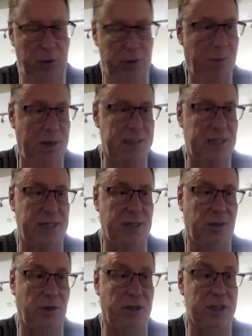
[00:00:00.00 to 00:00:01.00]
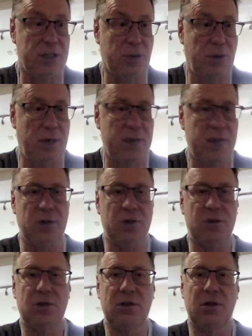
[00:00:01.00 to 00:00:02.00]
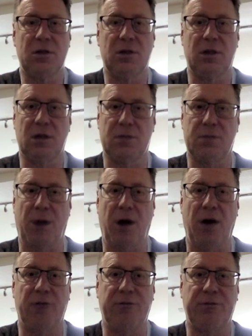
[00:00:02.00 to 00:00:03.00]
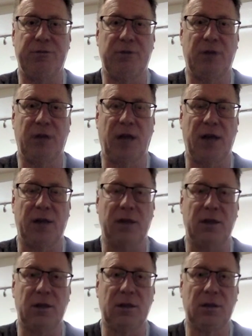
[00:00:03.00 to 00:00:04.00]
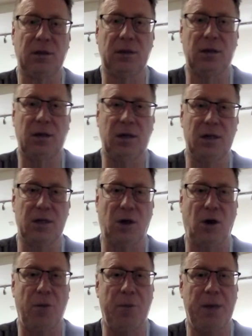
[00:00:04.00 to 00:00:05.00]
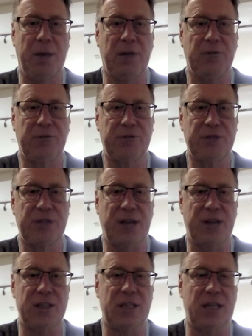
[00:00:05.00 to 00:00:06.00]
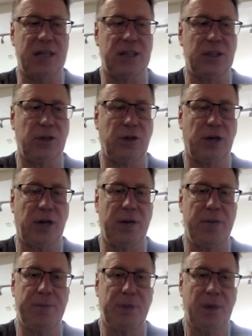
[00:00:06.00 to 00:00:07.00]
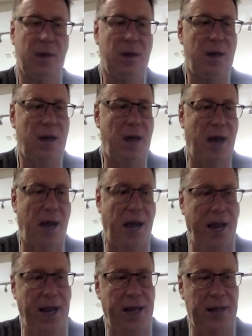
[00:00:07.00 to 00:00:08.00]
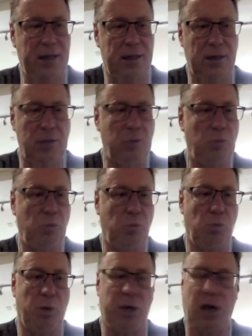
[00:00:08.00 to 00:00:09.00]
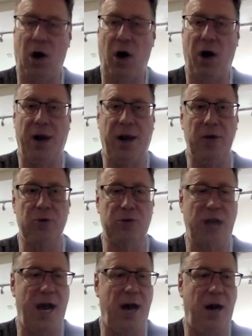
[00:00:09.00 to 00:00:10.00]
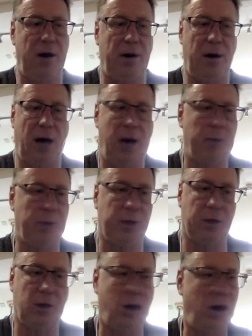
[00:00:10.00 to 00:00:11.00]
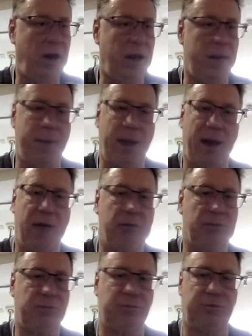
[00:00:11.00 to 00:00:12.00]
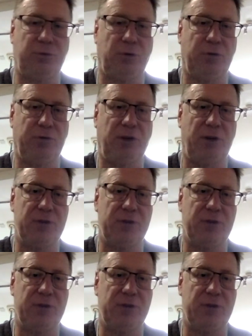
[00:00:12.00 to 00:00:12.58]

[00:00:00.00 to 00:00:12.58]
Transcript: maintain the cricket squares because this part of London is a hotbed of Southeast Asian cricket, and we hire those out, and we could hire them out 4 or 5